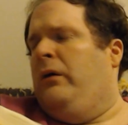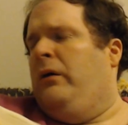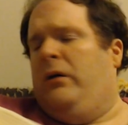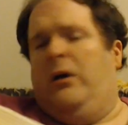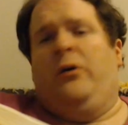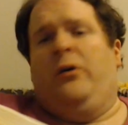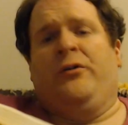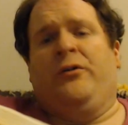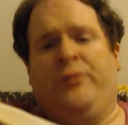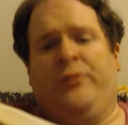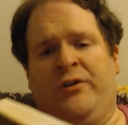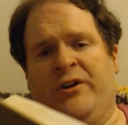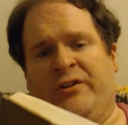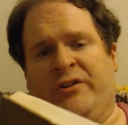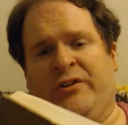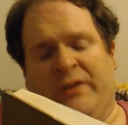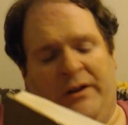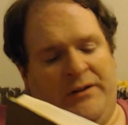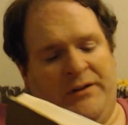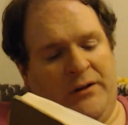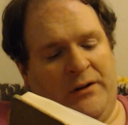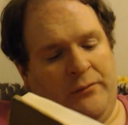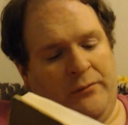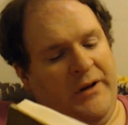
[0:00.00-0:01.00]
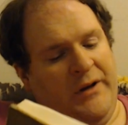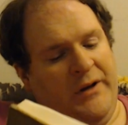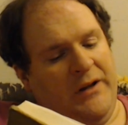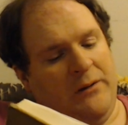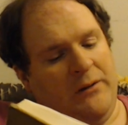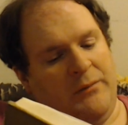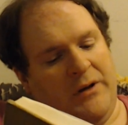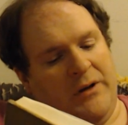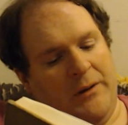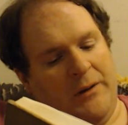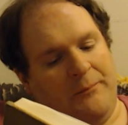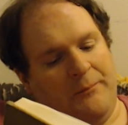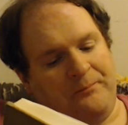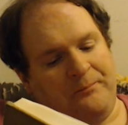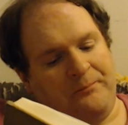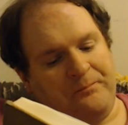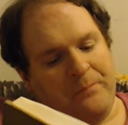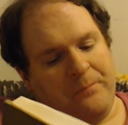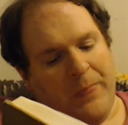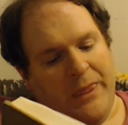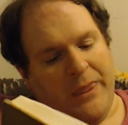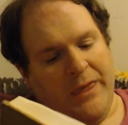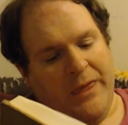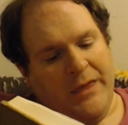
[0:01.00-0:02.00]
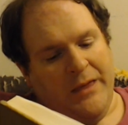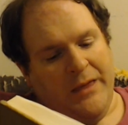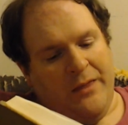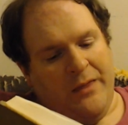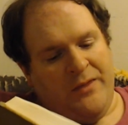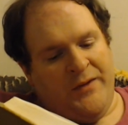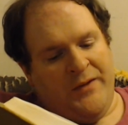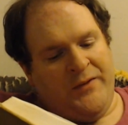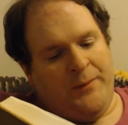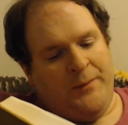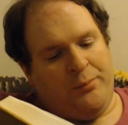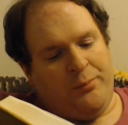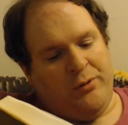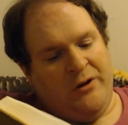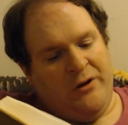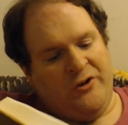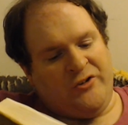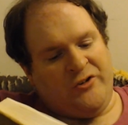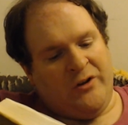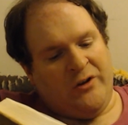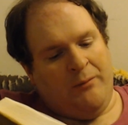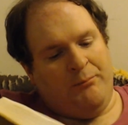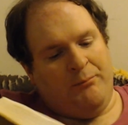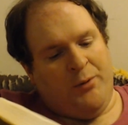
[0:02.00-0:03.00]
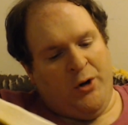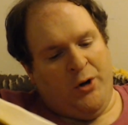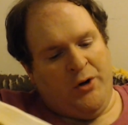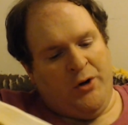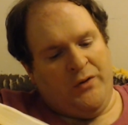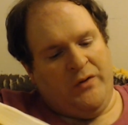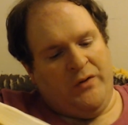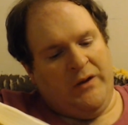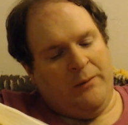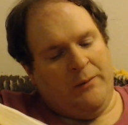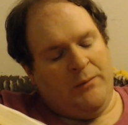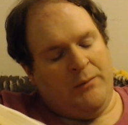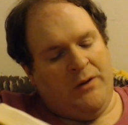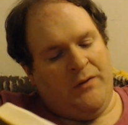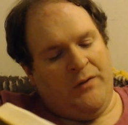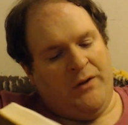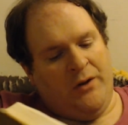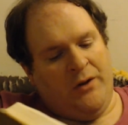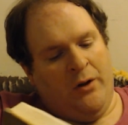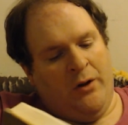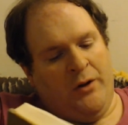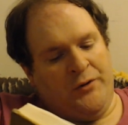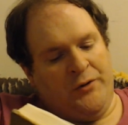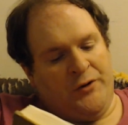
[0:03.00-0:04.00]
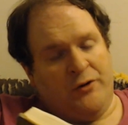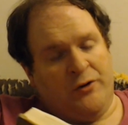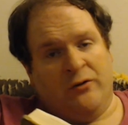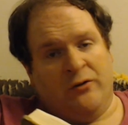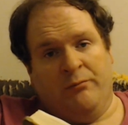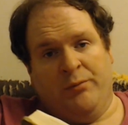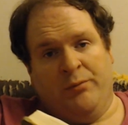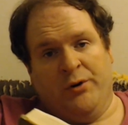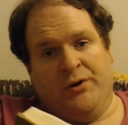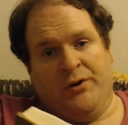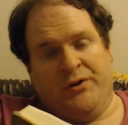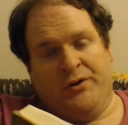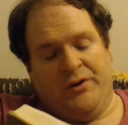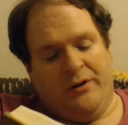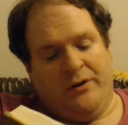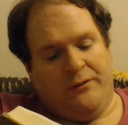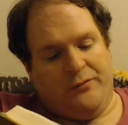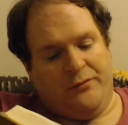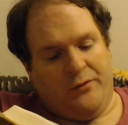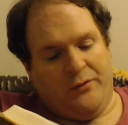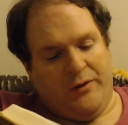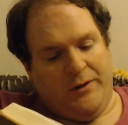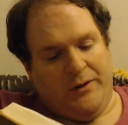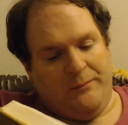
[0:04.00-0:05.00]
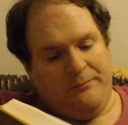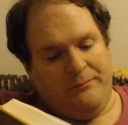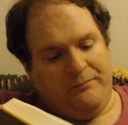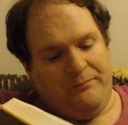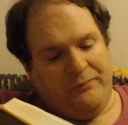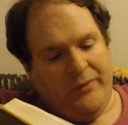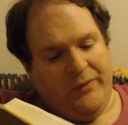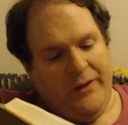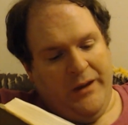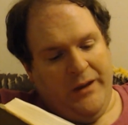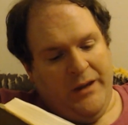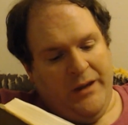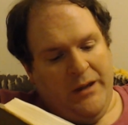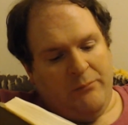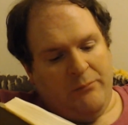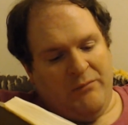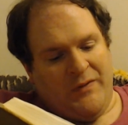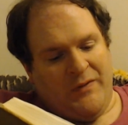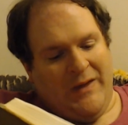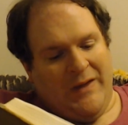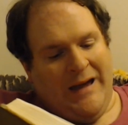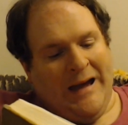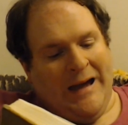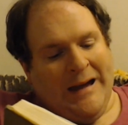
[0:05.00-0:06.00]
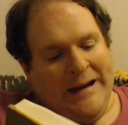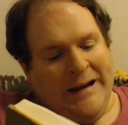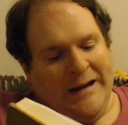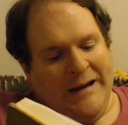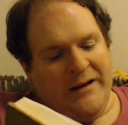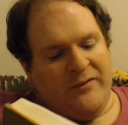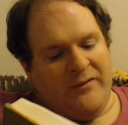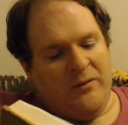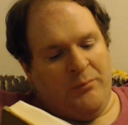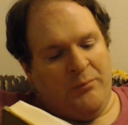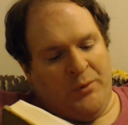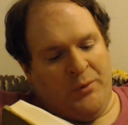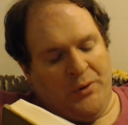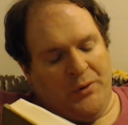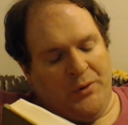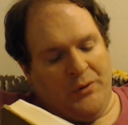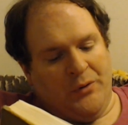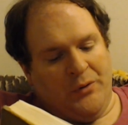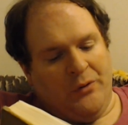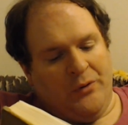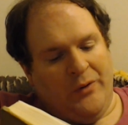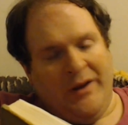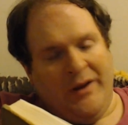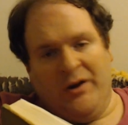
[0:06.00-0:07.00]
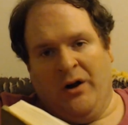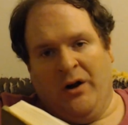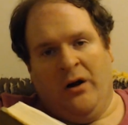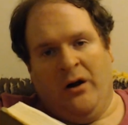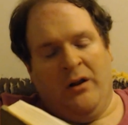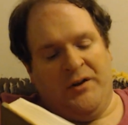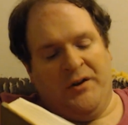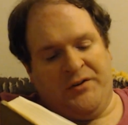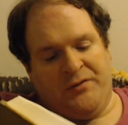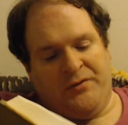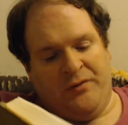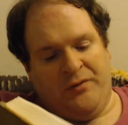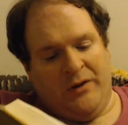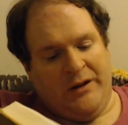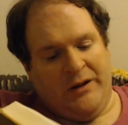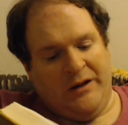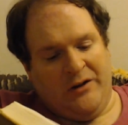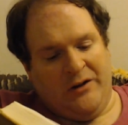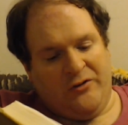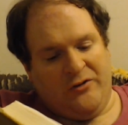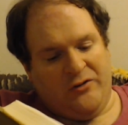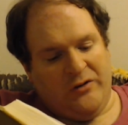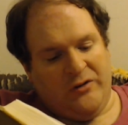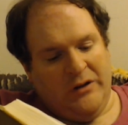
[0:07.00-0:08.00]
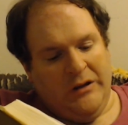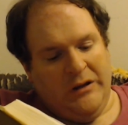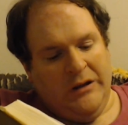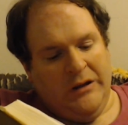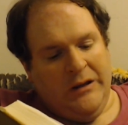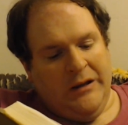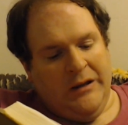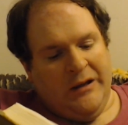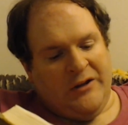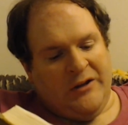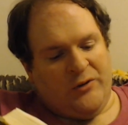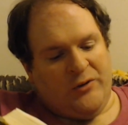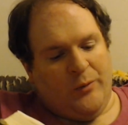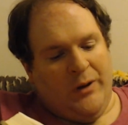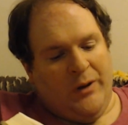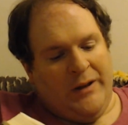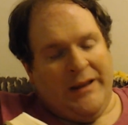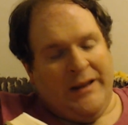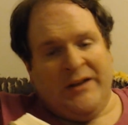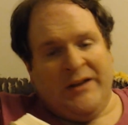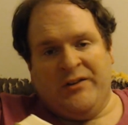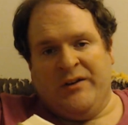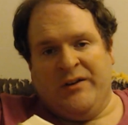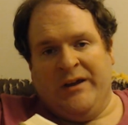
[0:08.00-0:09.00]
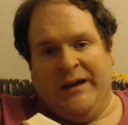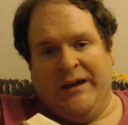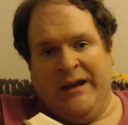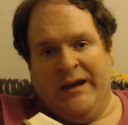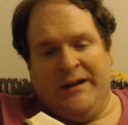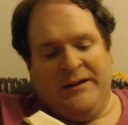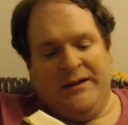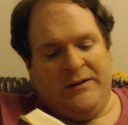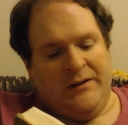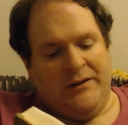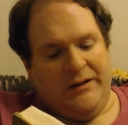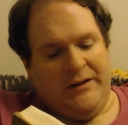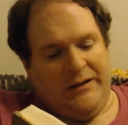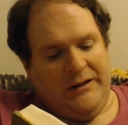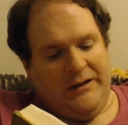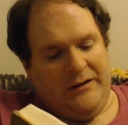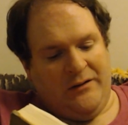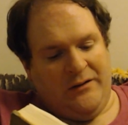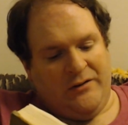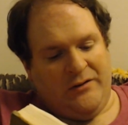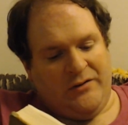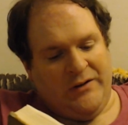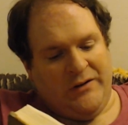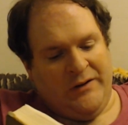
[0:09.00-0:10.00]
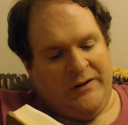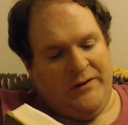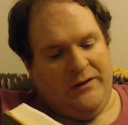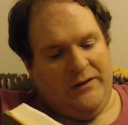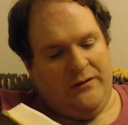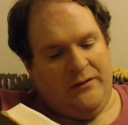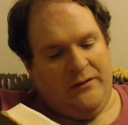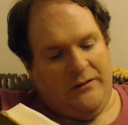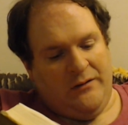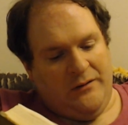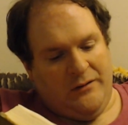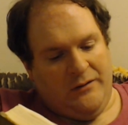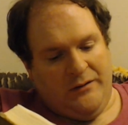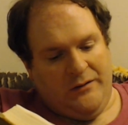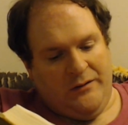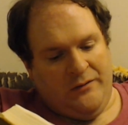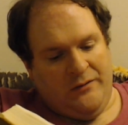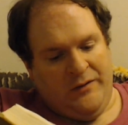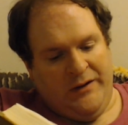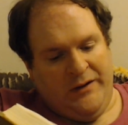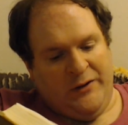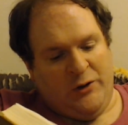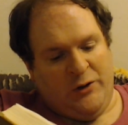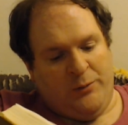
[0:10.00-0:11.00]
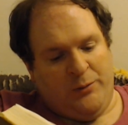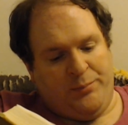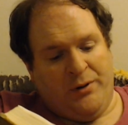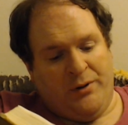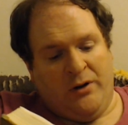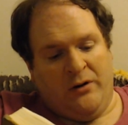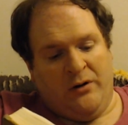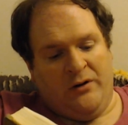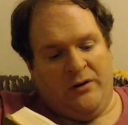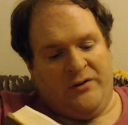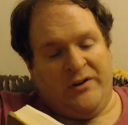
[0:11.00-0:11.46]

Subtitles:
which we just got done reading about. Then the priest shall burn them on the altar of burnt offering. But the hide of the bull and all its flesh, as well as the head and legs, and the inner parts